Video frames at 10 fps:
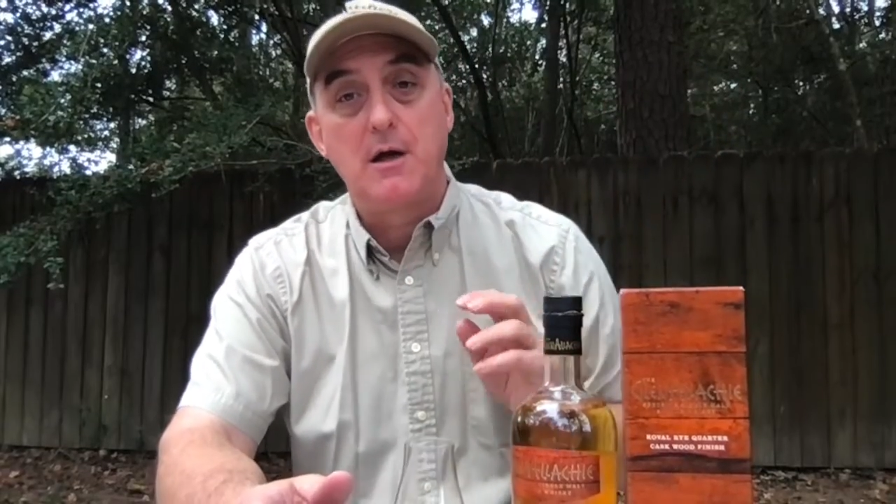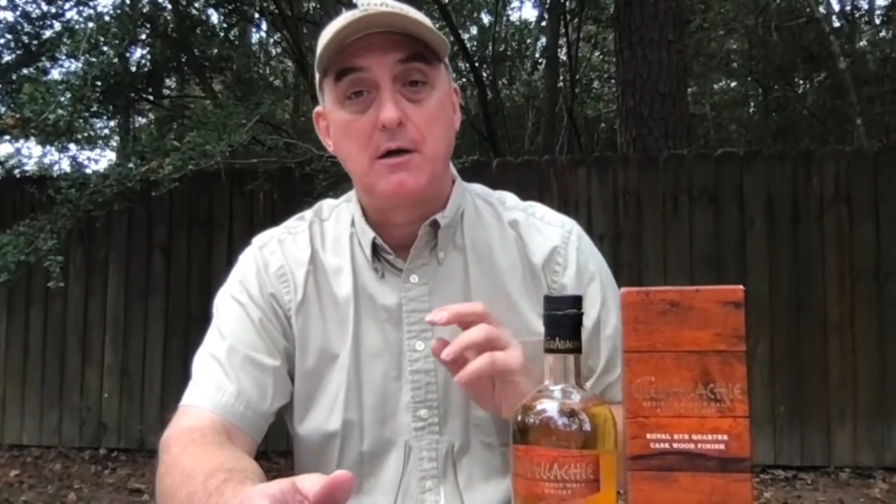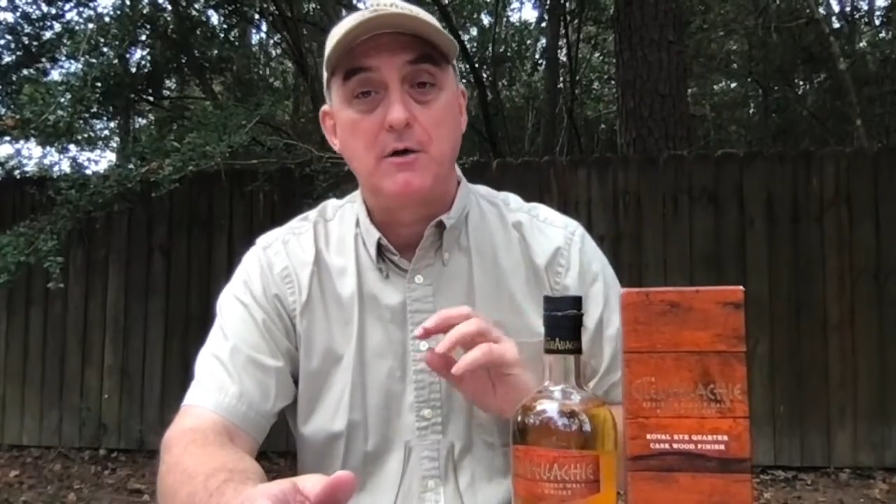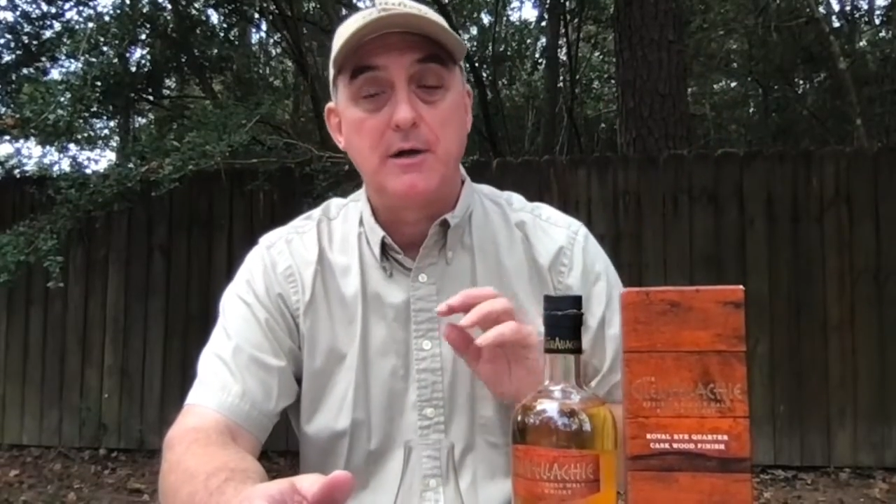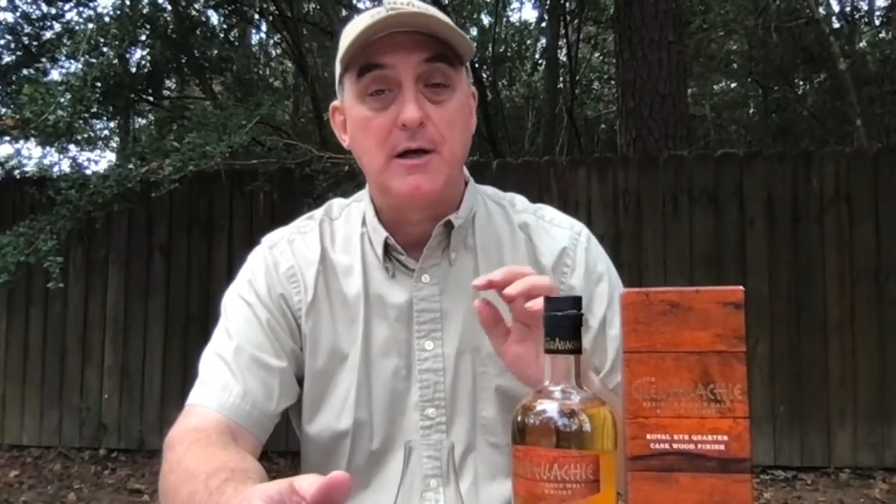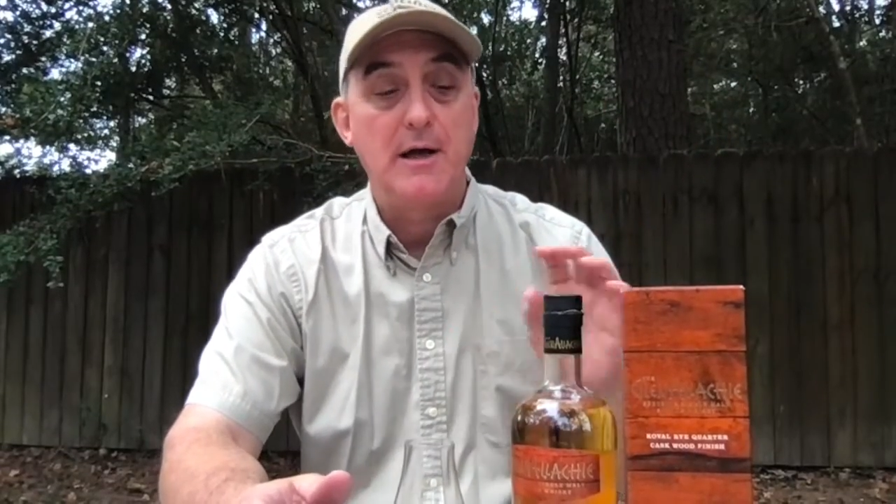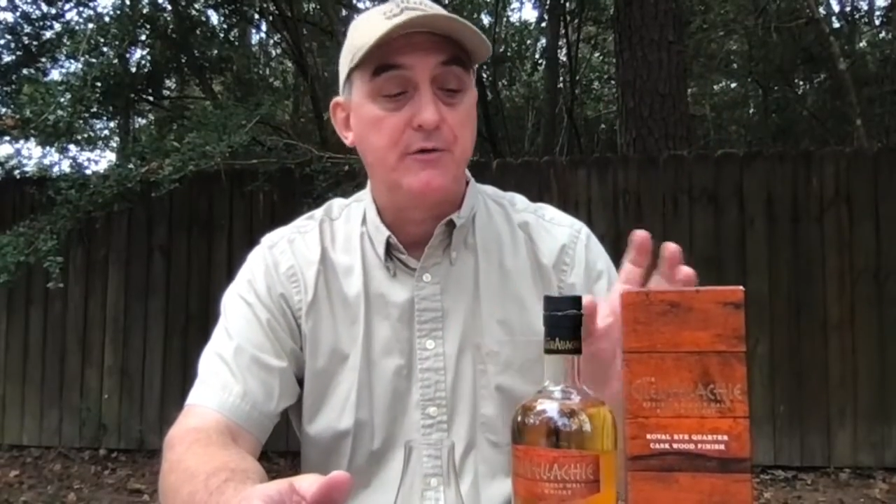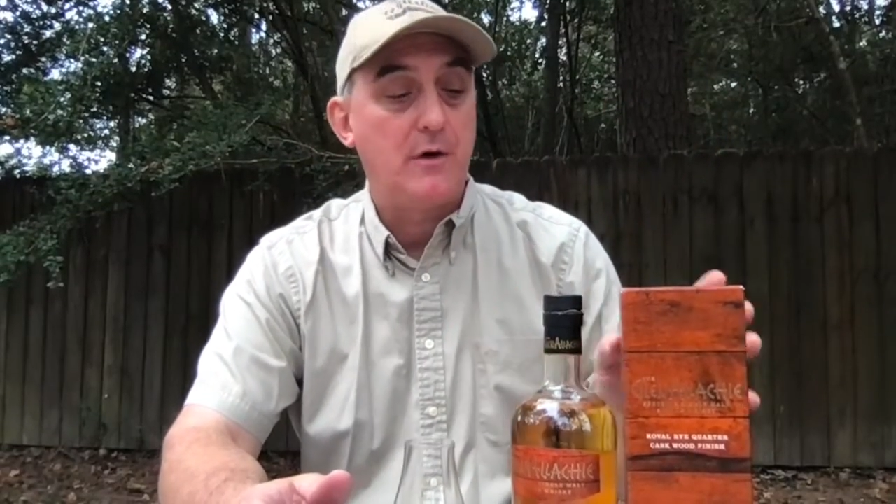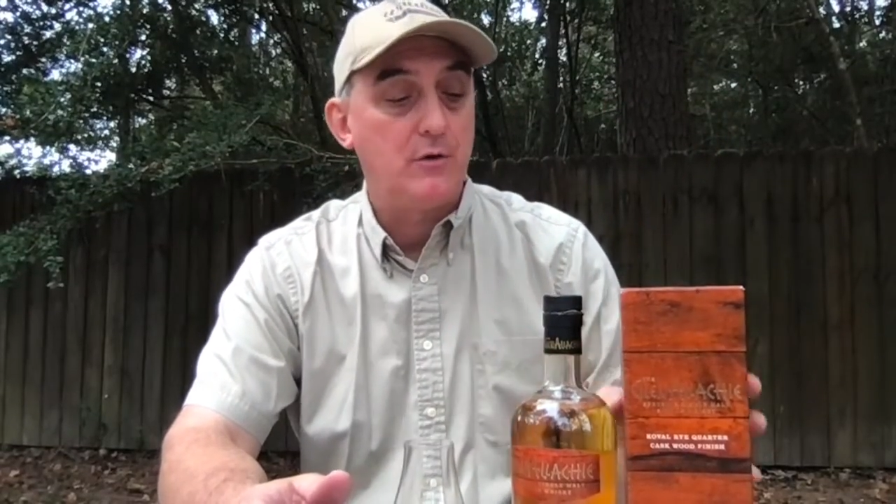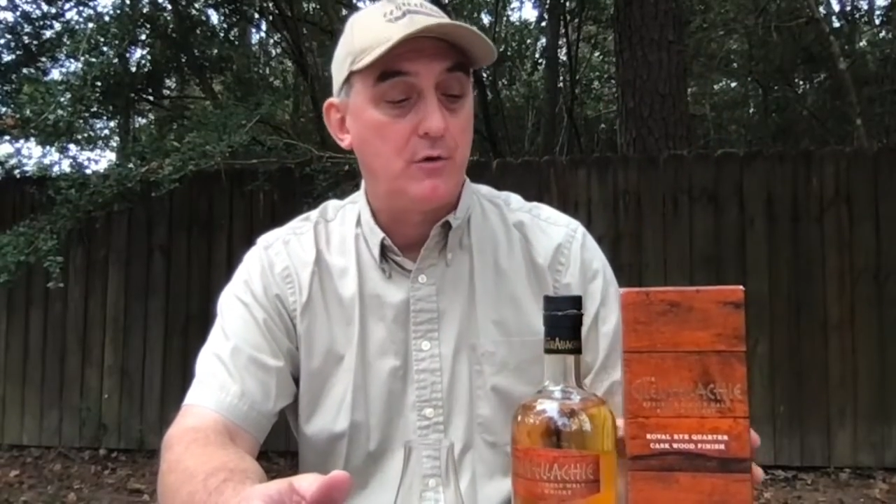
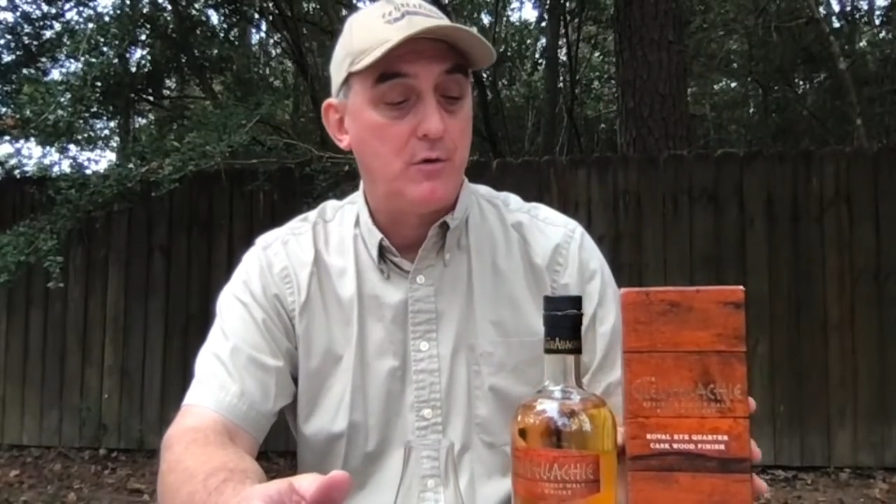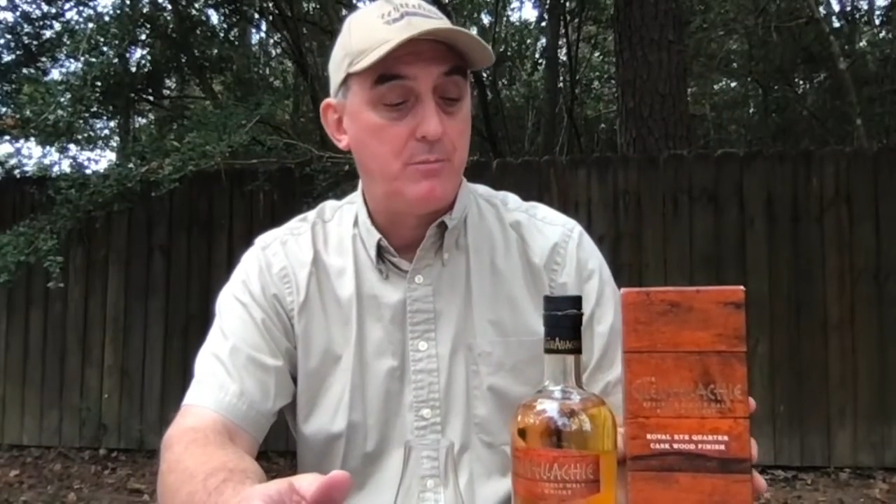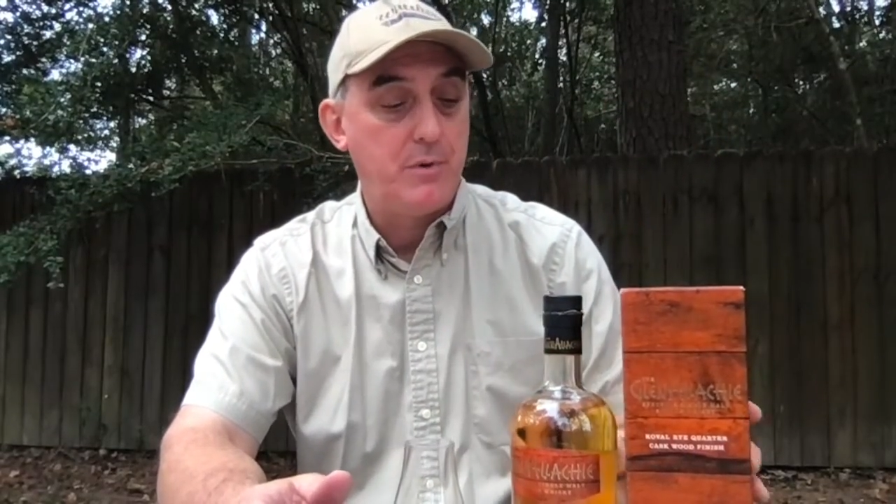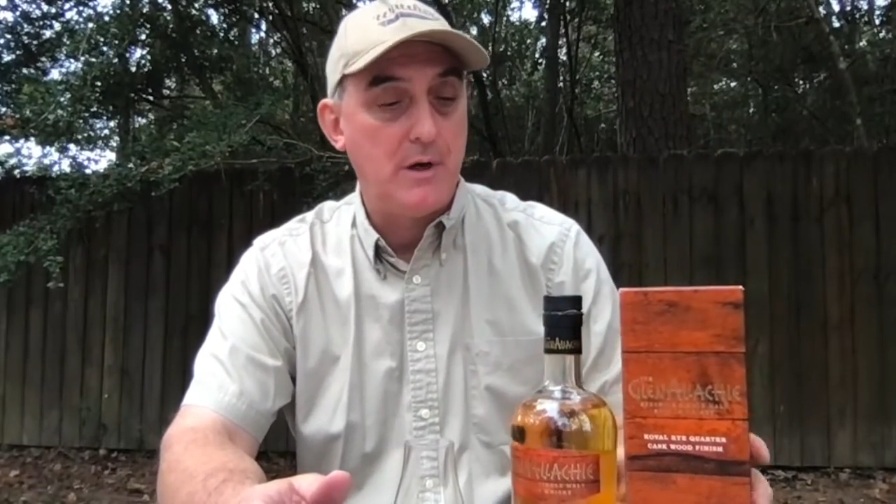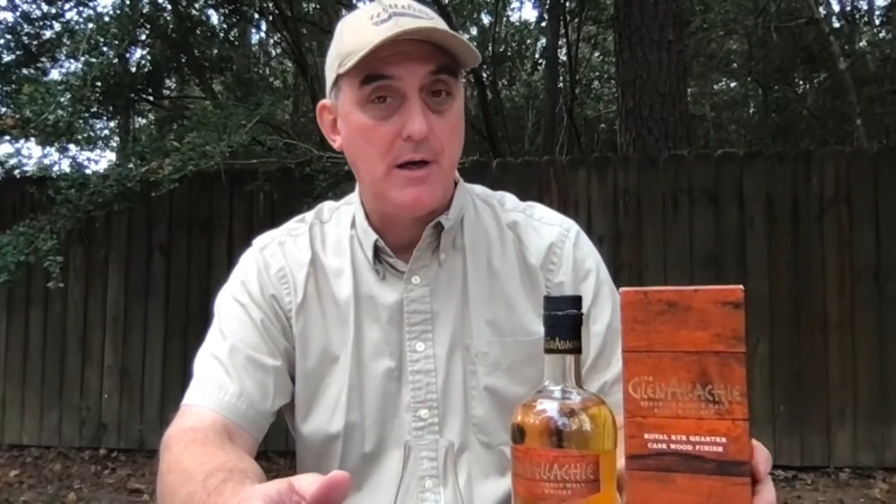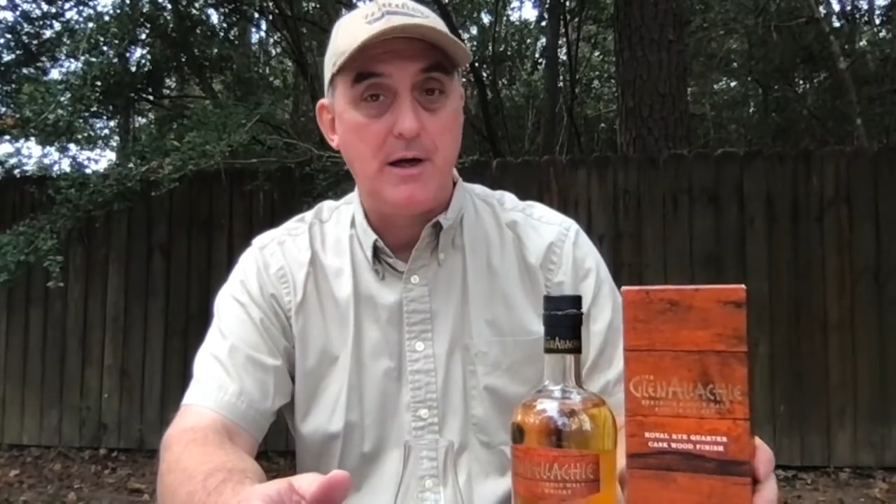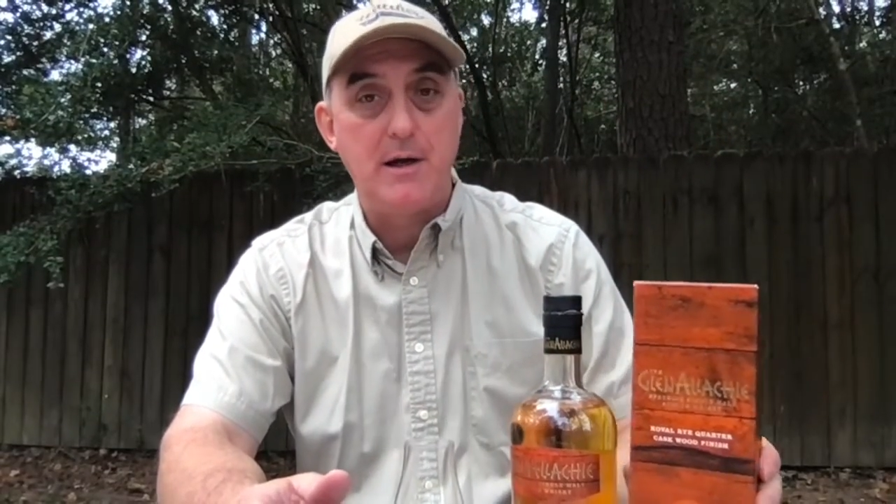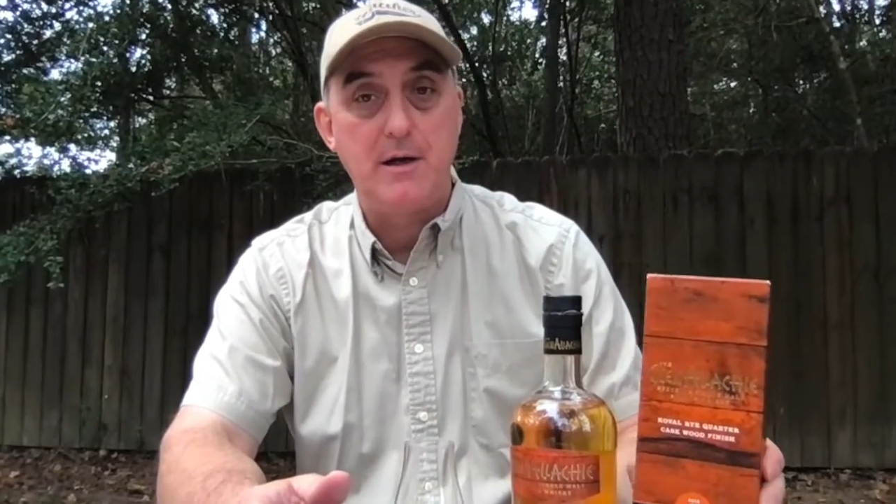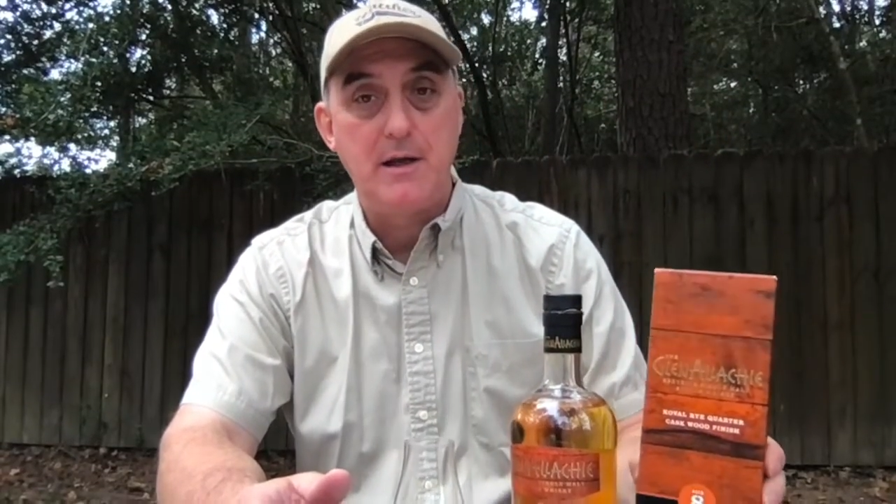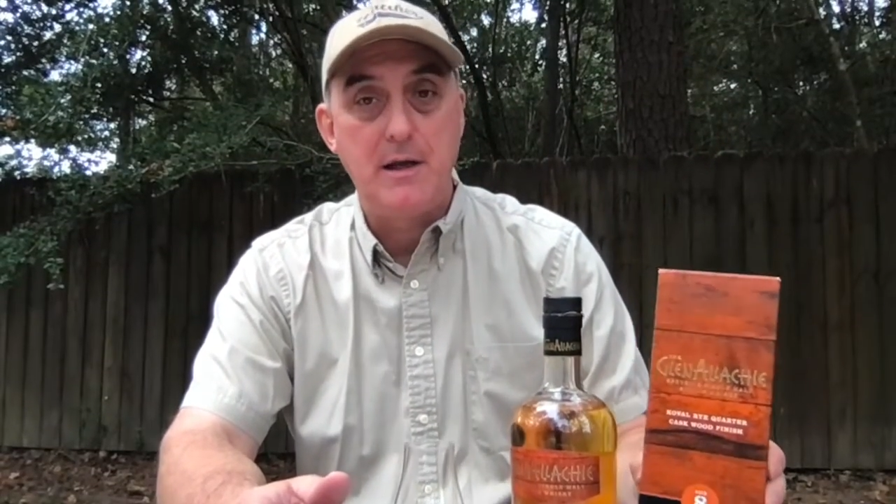GlenAllachie group,
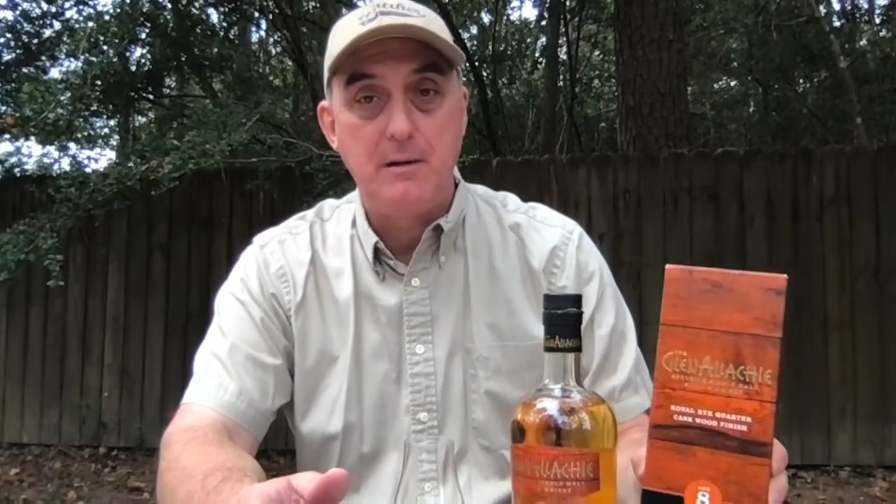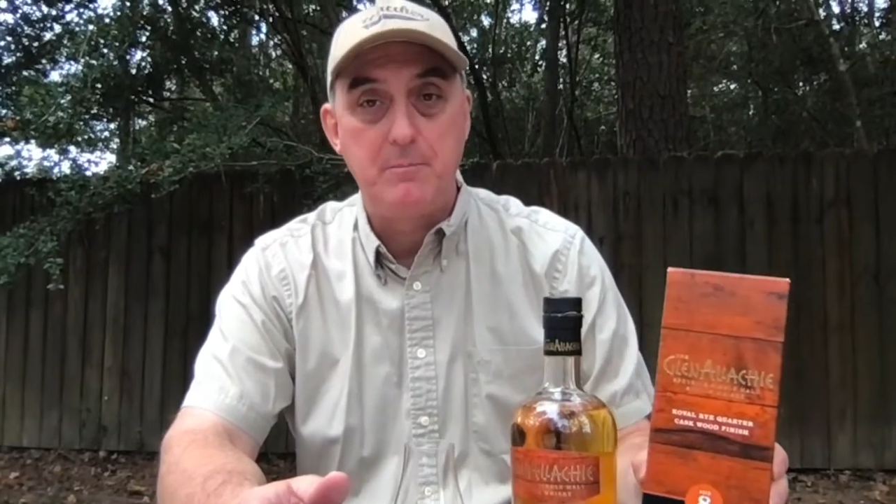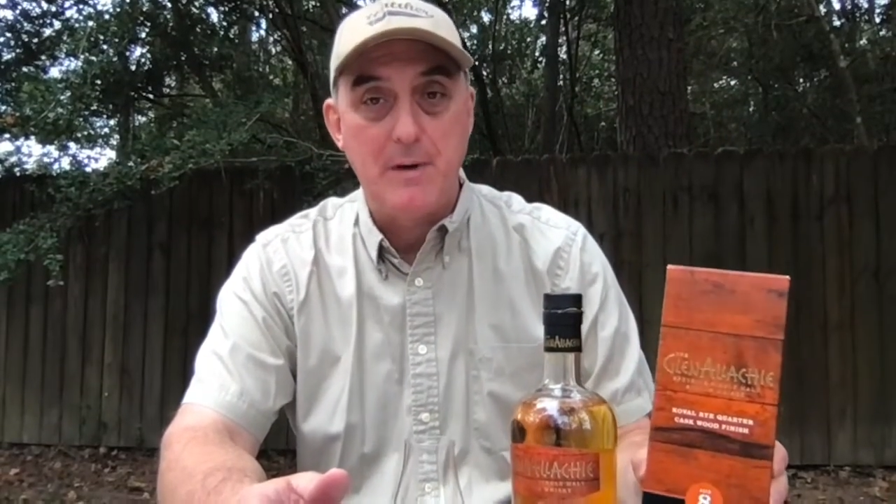and he